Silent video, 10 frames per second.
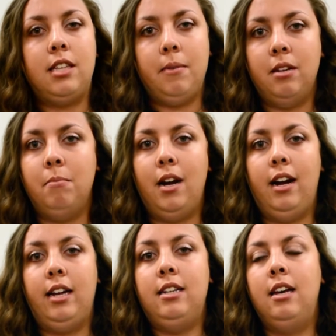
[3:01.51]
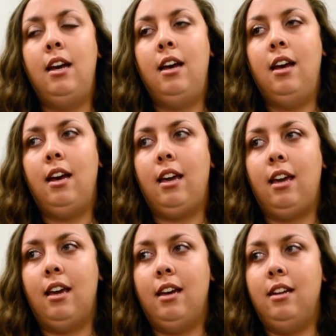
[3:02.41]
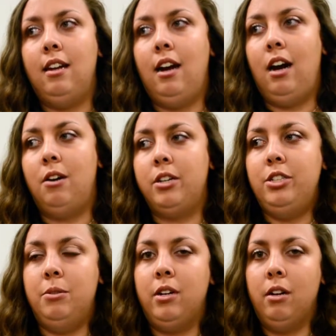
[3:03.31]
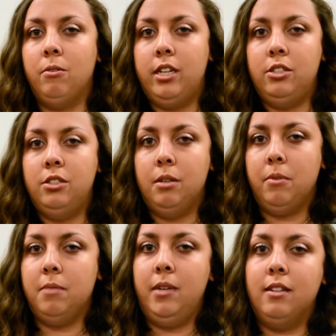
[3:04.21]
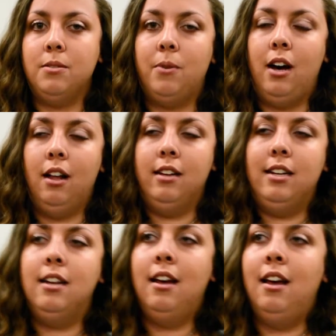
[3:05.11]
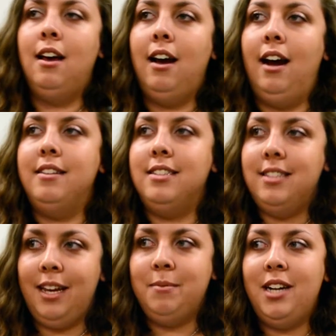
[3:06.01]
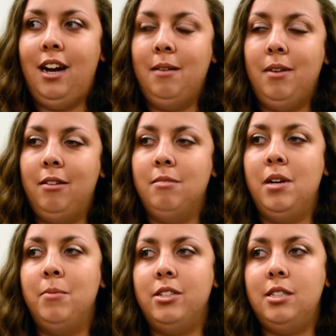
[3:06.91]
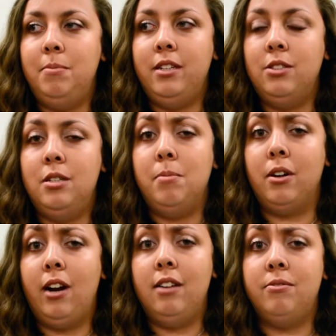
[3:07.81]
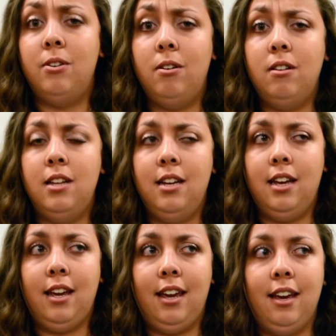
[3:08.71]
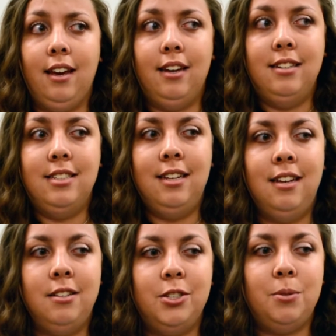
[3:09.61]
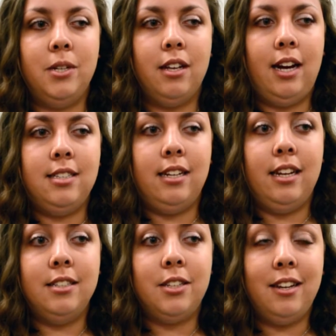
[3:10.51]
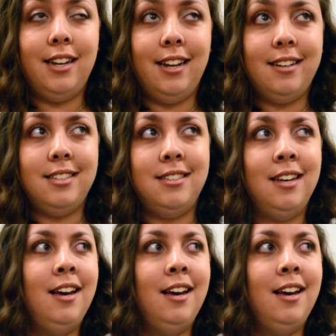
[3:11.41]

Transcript: coming to mind, and how could you want a relationship with me as well? And at the same time, I remember just being super grateful and just realizing his goodness,